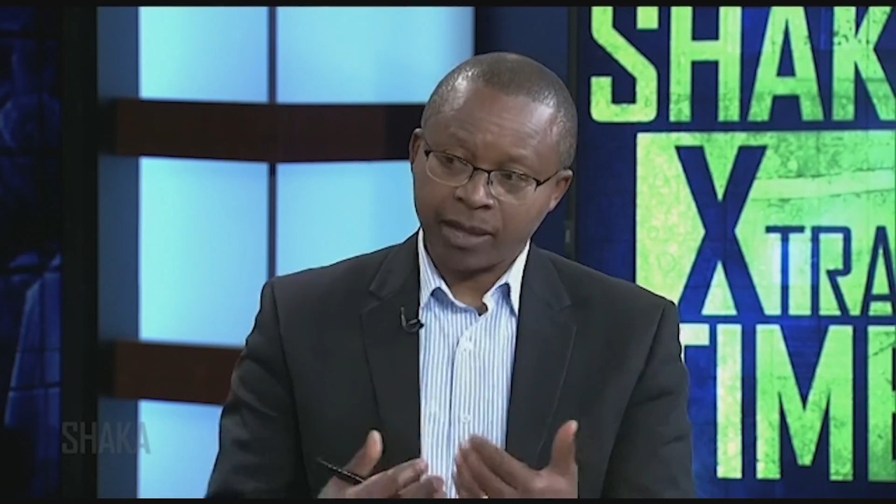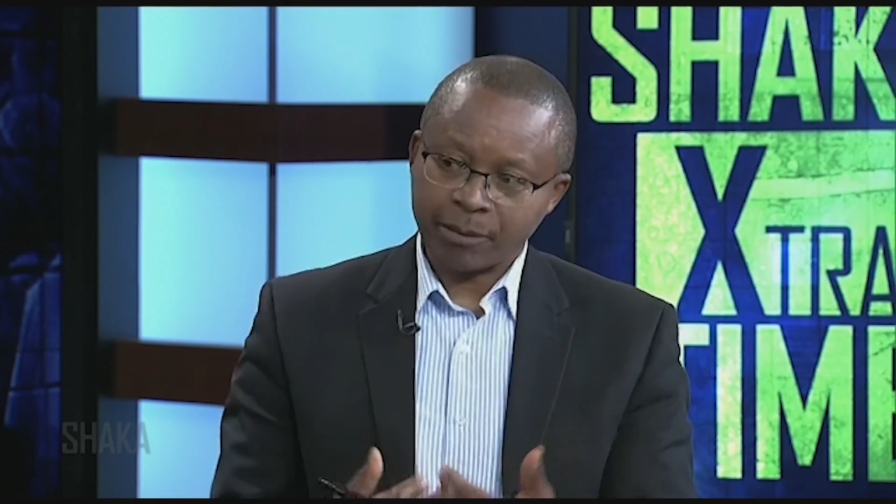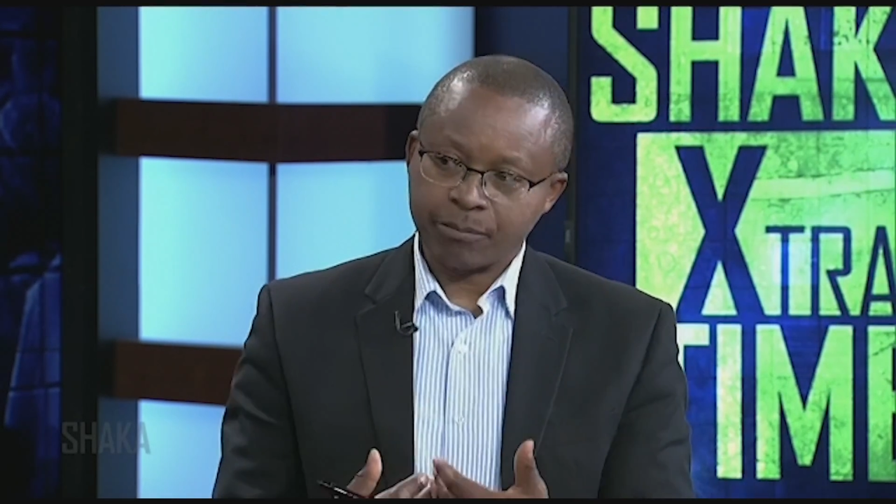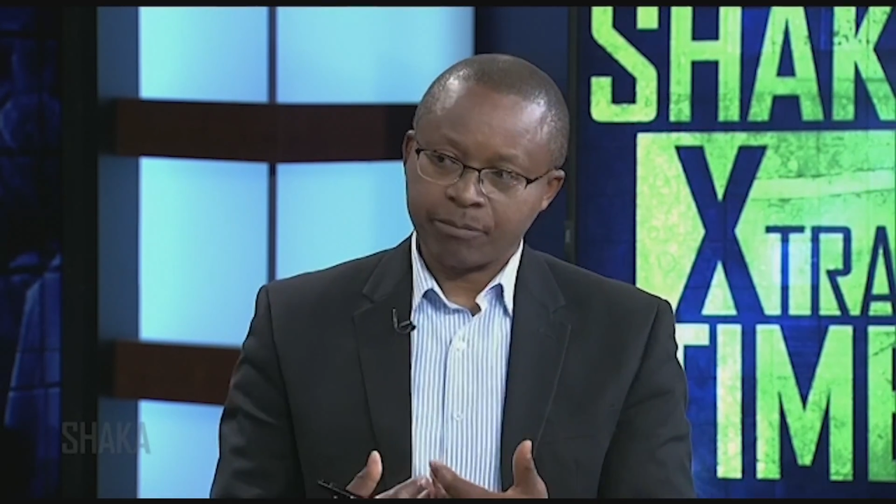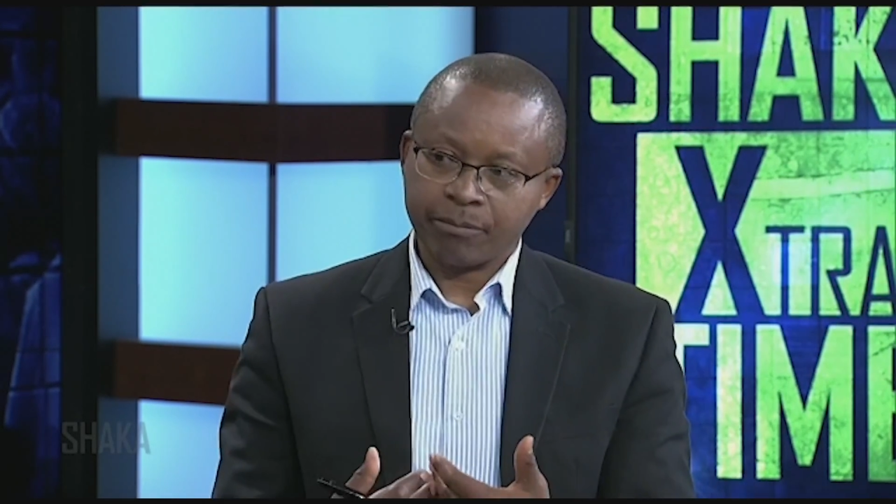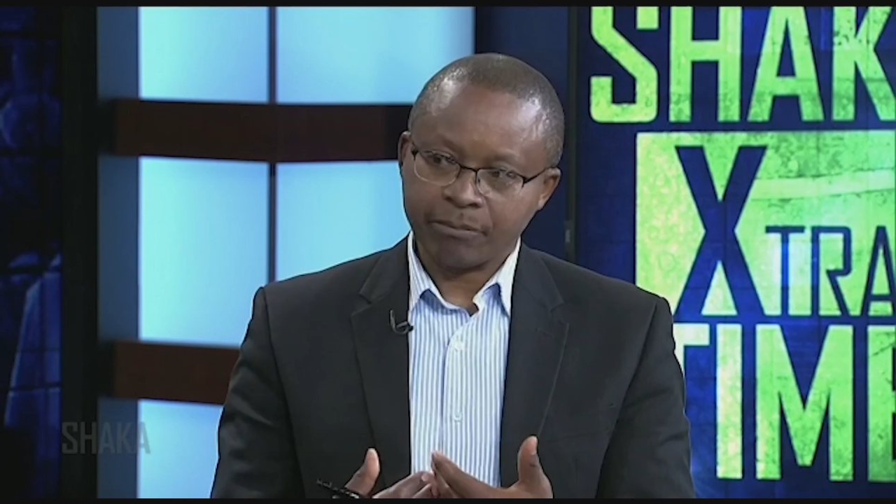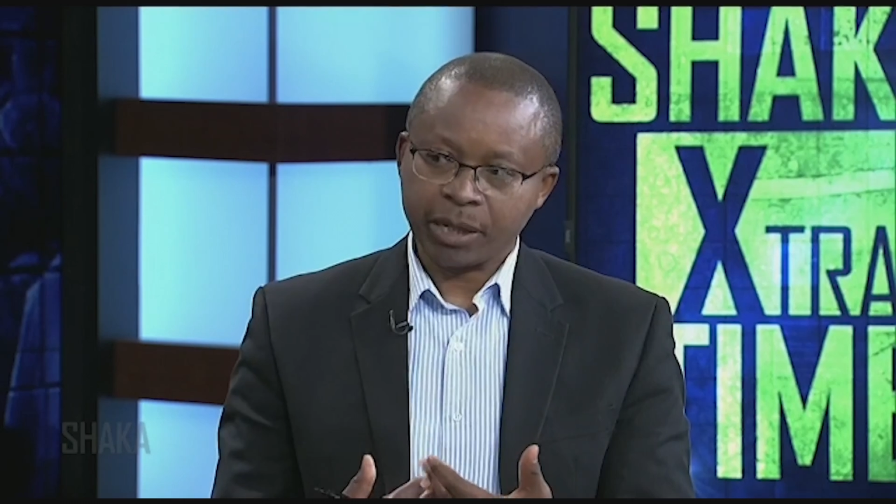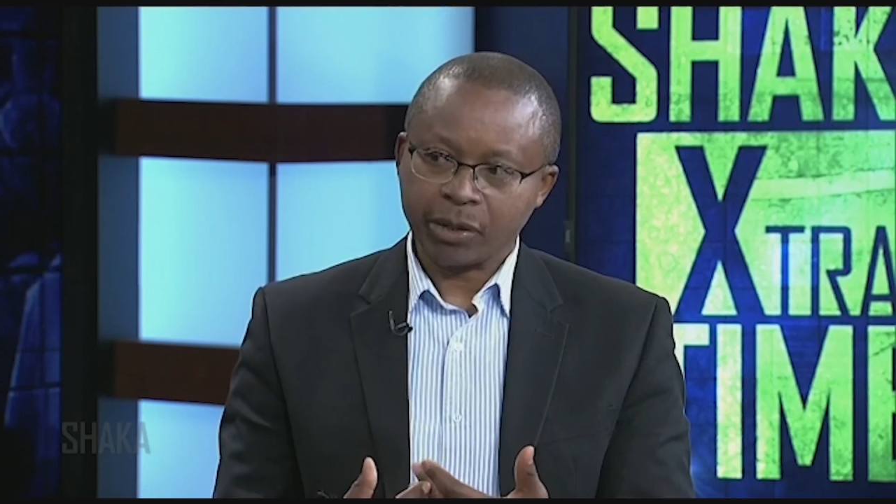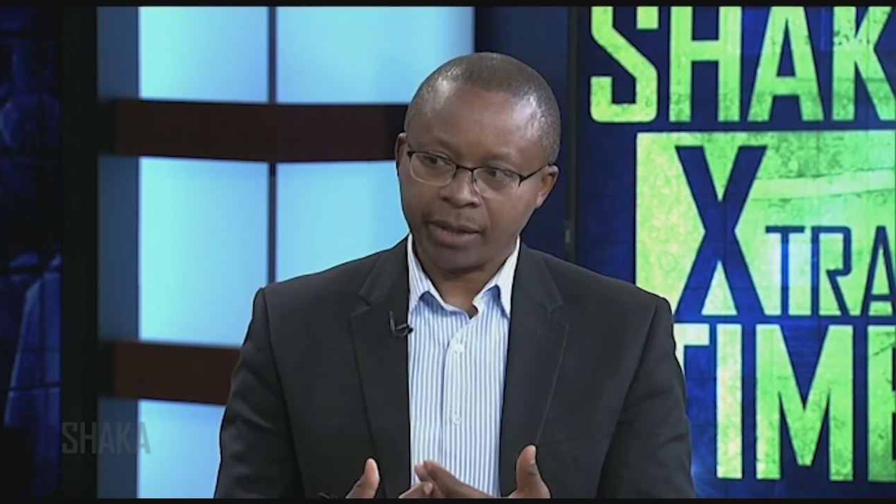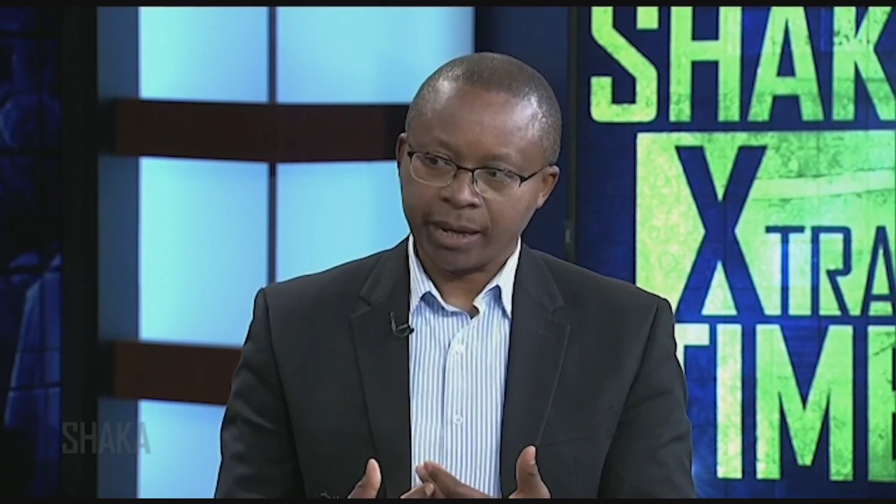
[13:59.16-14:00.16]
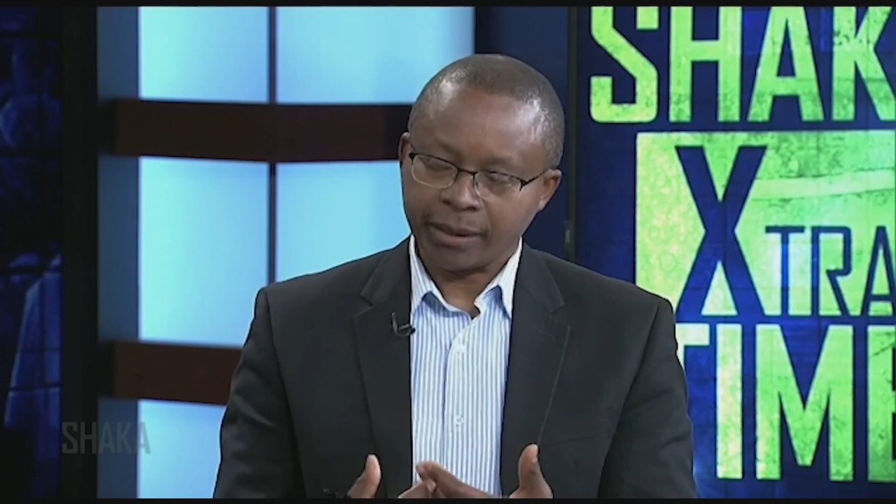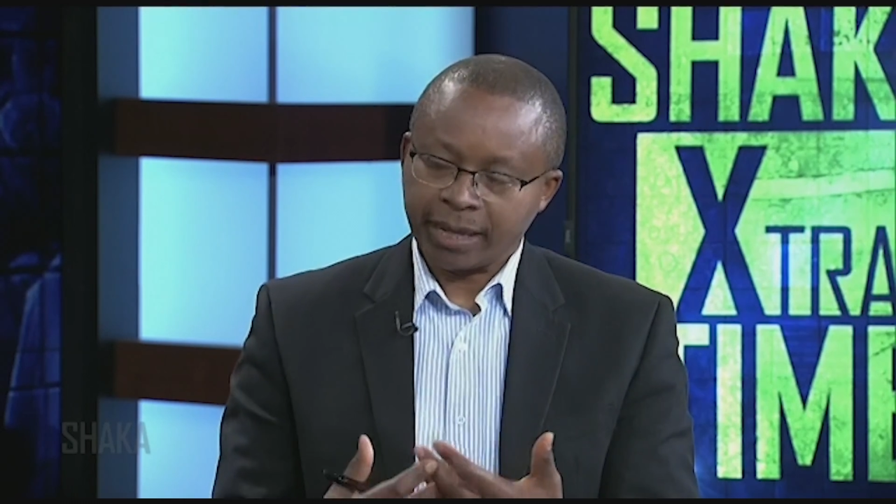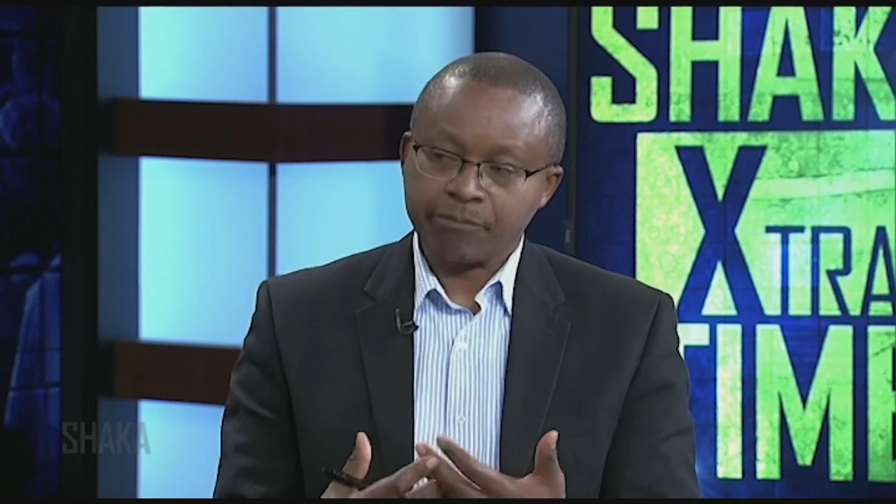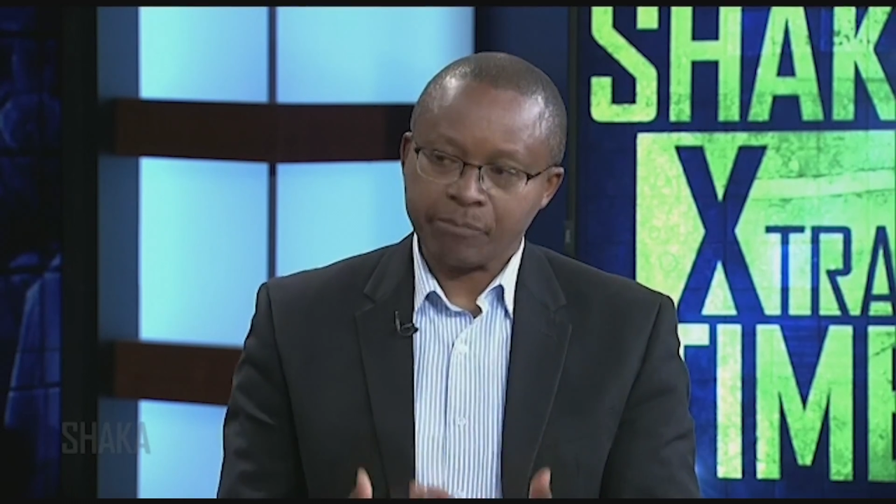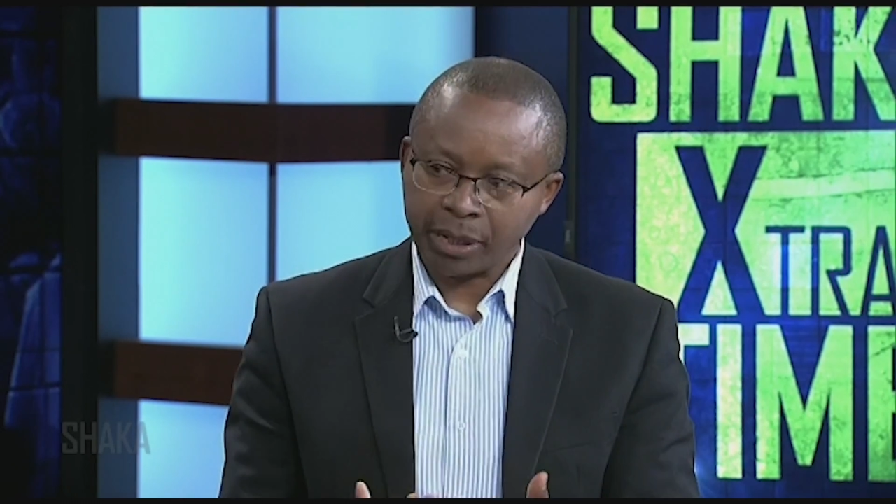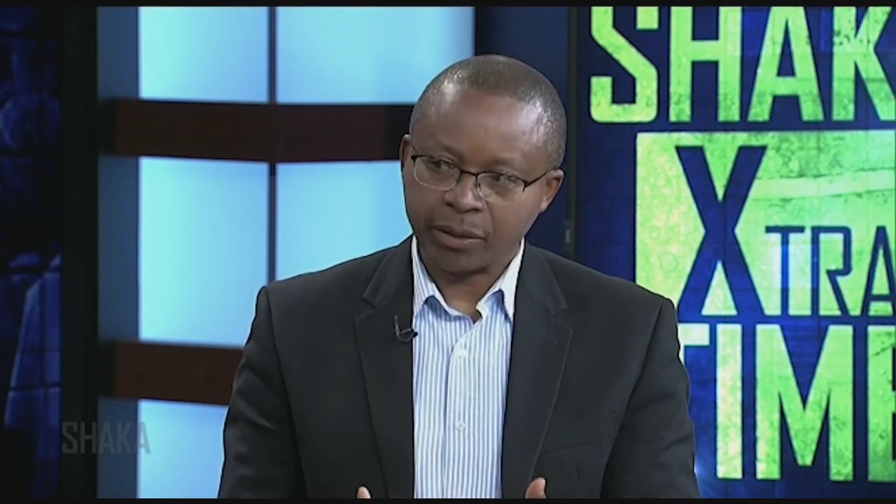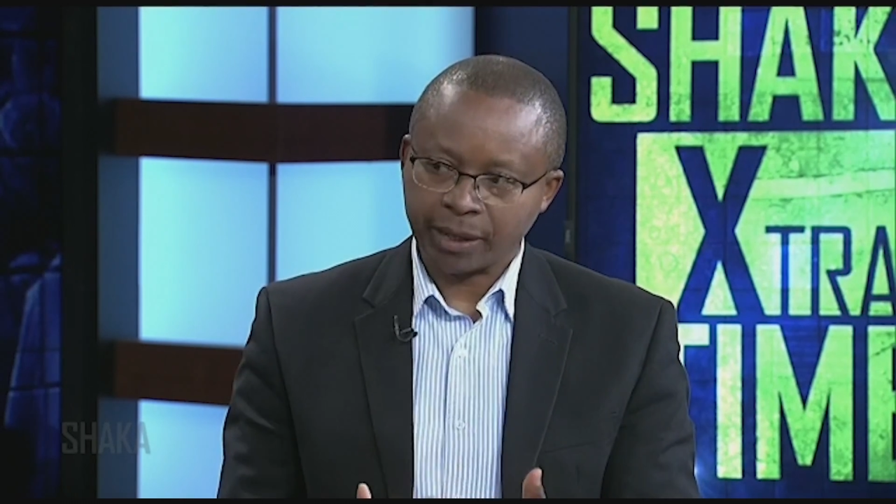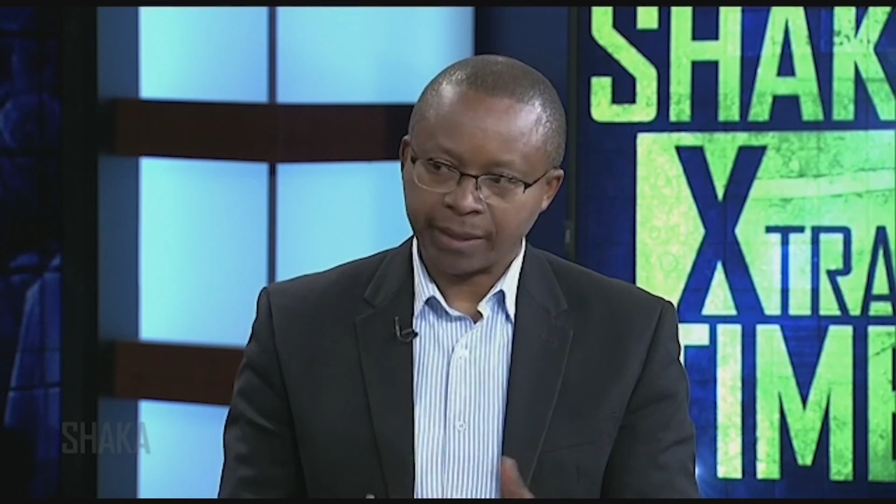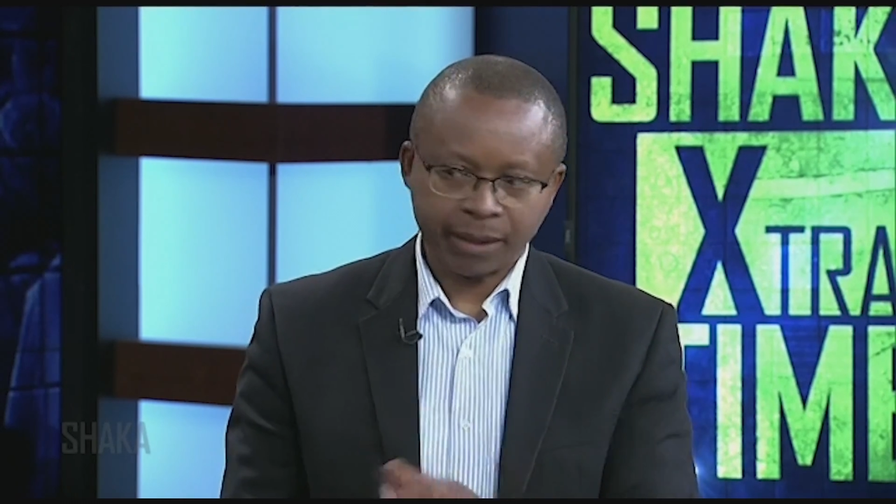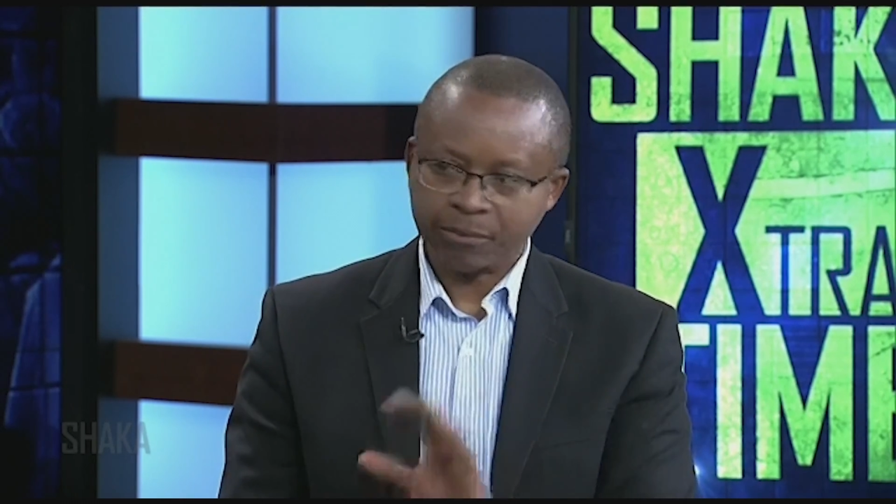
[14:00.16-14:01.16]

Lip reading: And for that millionaire, that billionaire,